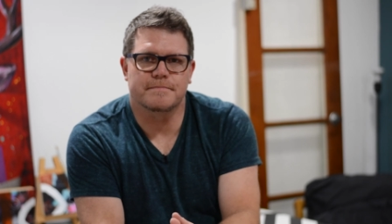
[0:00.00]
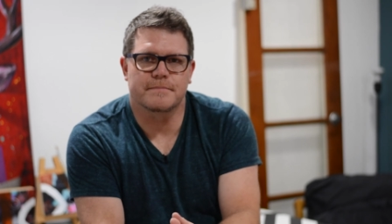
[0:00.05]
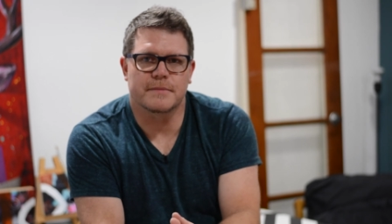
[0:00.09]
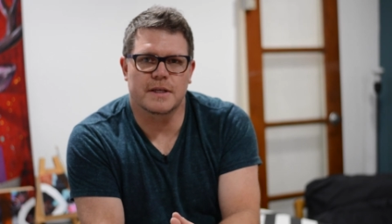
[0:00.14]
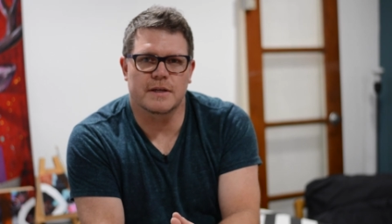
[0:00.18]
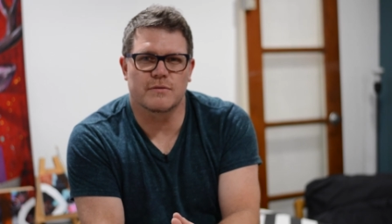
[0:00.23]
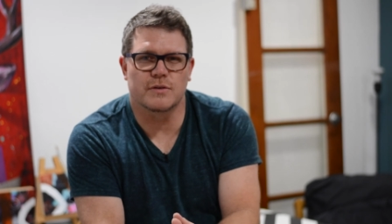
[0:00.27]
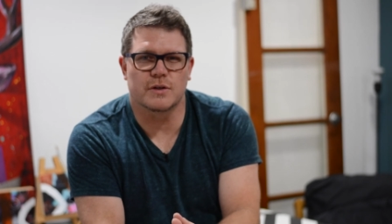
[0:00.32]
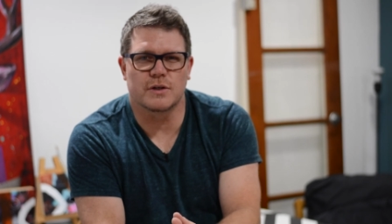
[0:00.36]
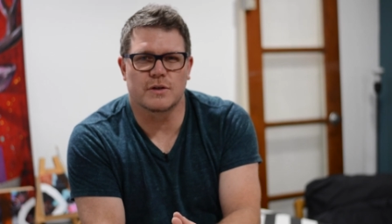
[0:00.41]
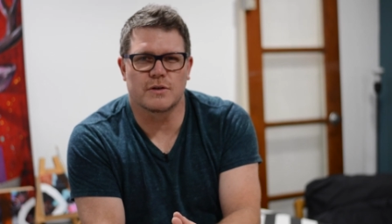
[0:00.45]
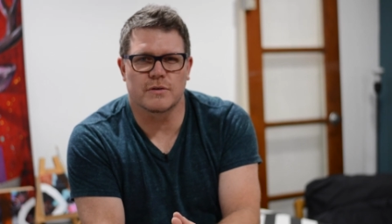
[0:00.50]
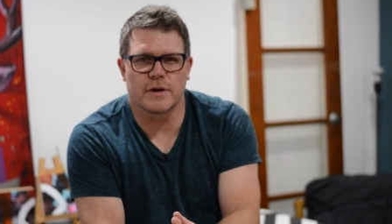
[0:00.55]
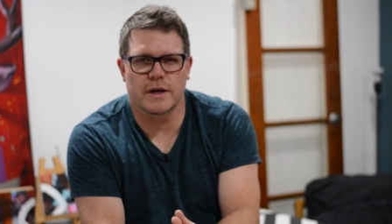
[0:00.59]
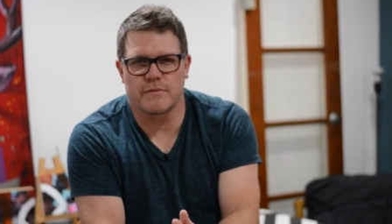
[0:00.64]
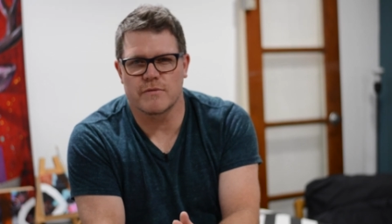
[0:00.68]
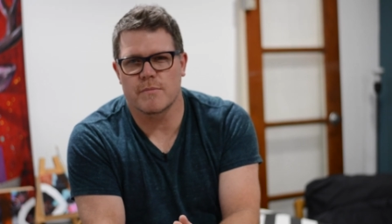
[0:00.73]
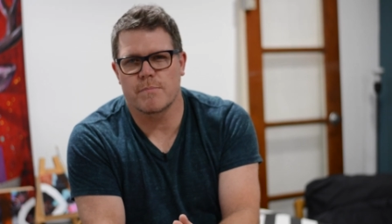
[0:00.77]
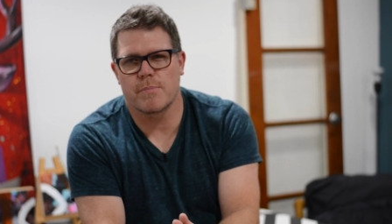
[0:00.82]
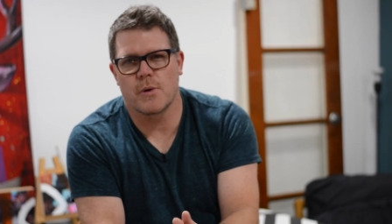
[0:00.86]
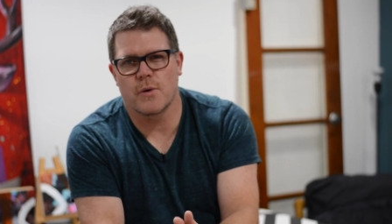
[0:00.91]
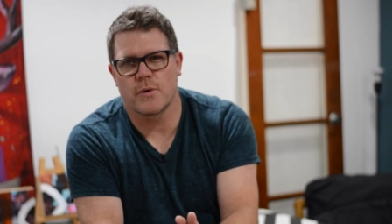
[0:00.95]
give a great
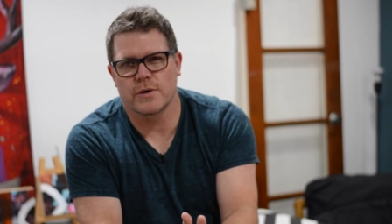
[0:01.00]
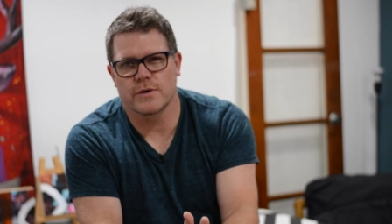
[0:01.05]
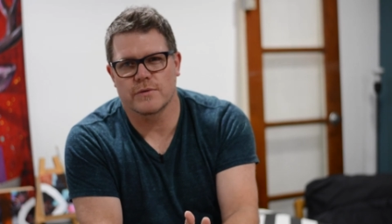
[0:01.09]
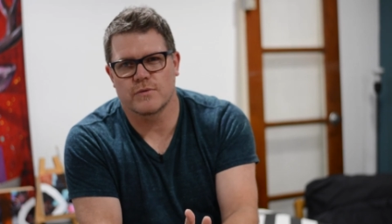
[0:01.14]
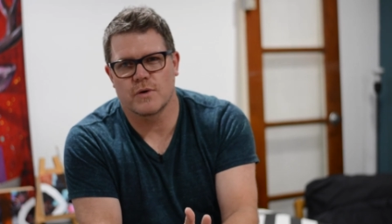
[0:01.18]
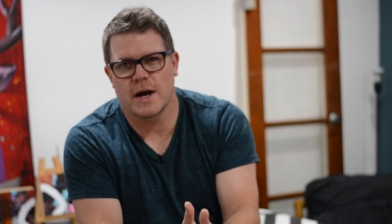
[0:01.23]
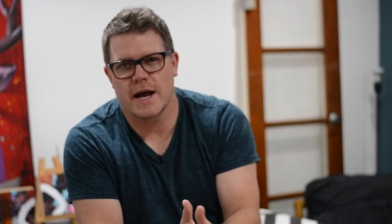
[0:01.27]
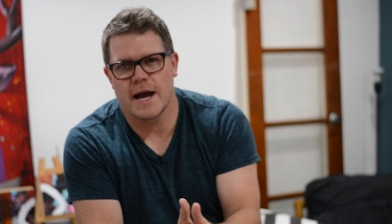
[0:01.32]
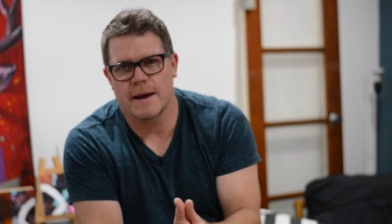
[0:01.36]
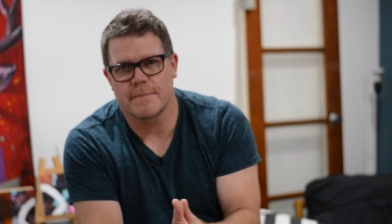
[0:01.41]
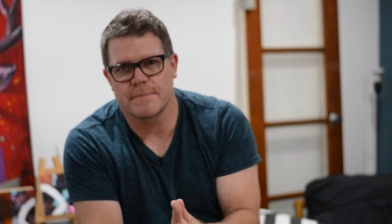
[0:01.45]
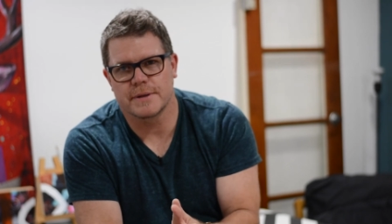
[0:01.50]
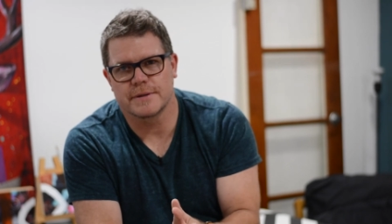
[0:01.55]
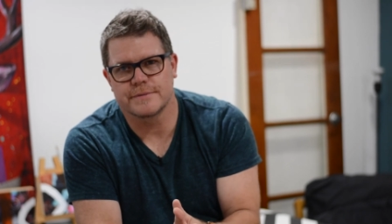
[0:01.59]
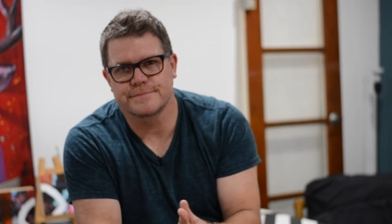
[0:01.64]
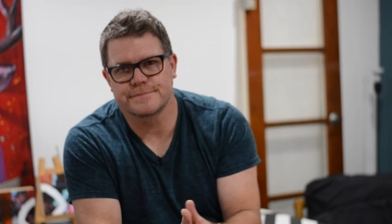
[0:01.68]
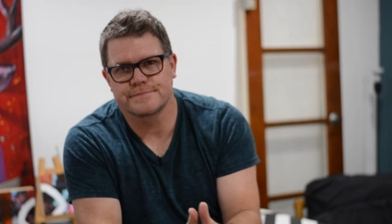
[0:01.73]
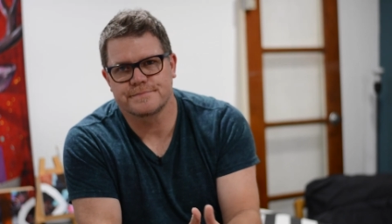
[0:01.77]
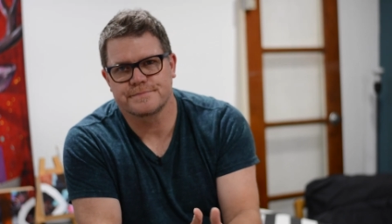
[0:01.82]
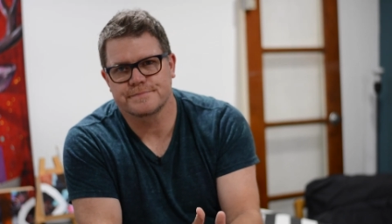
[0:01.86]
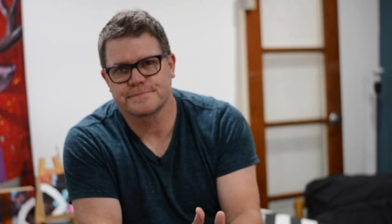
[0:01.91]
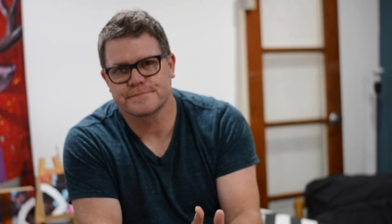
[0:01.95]
report of what happened.
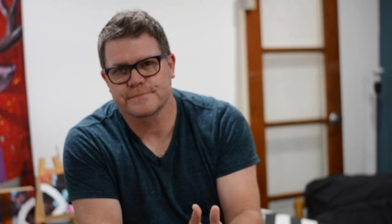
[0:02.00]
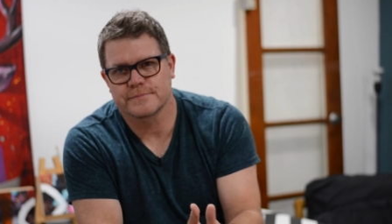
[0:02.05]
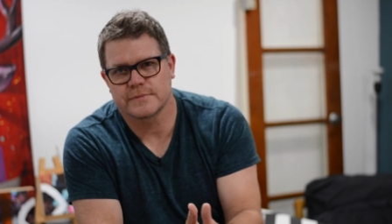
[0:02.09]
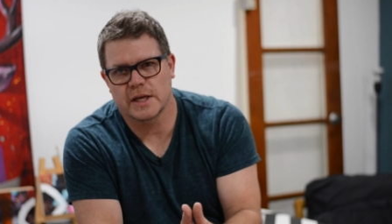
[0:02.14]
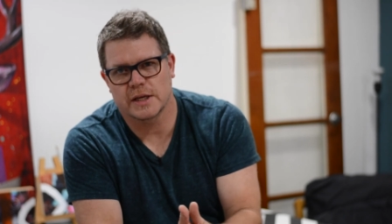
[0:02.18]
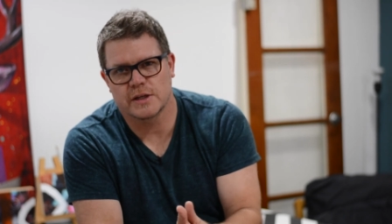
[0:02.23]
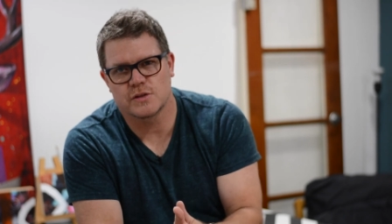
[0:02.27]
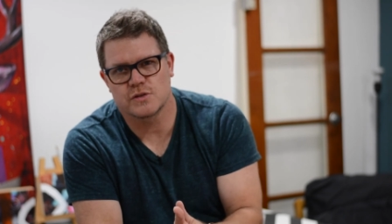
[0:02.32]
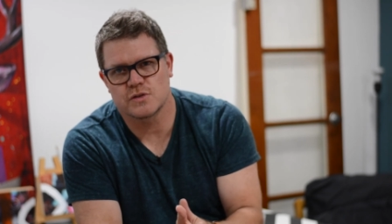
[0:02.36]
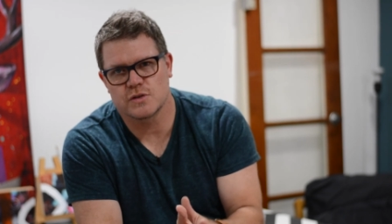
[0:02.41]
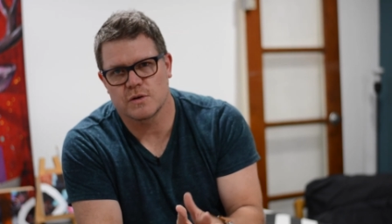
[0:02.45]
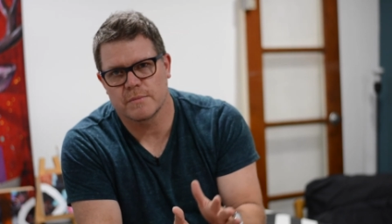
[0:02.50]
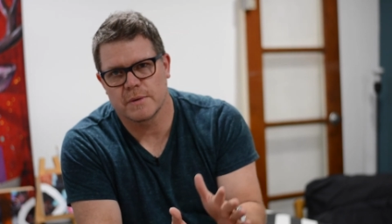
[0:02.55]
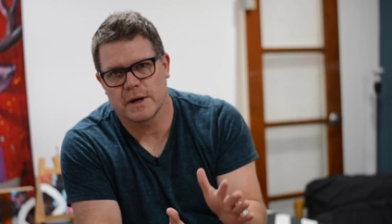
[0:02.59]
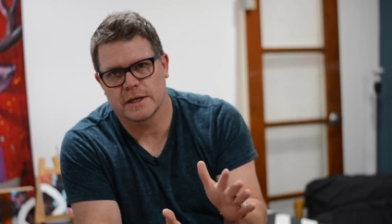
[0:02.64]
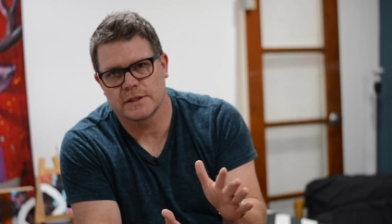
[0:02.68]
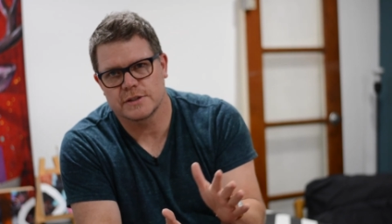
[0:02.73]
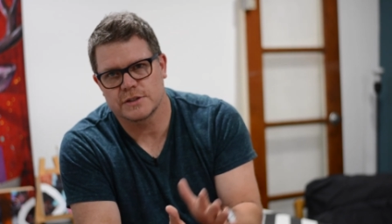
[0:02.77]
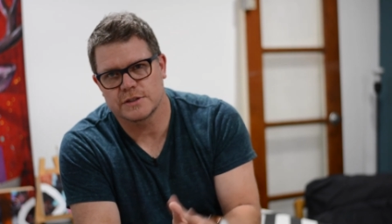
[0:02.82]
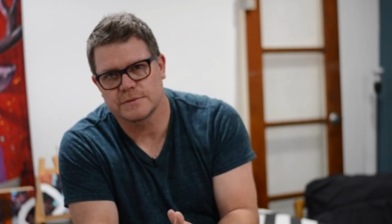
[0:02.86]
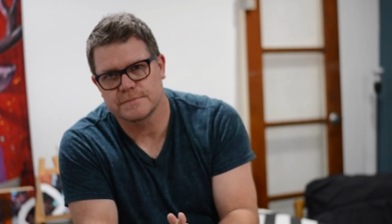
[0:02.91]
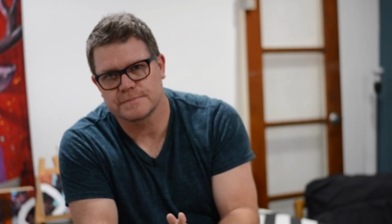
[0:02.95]
Thank you so
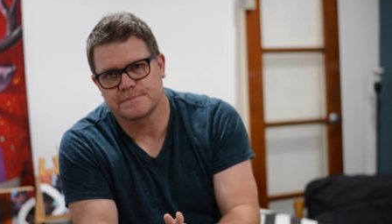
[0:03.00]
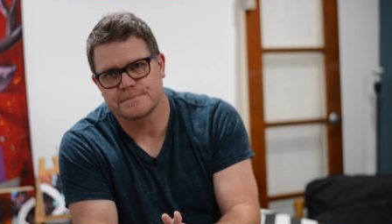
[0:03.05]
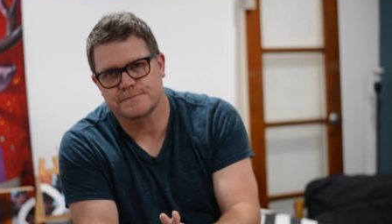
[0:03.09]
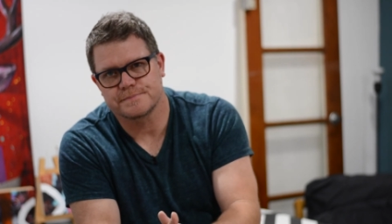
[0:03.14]
much.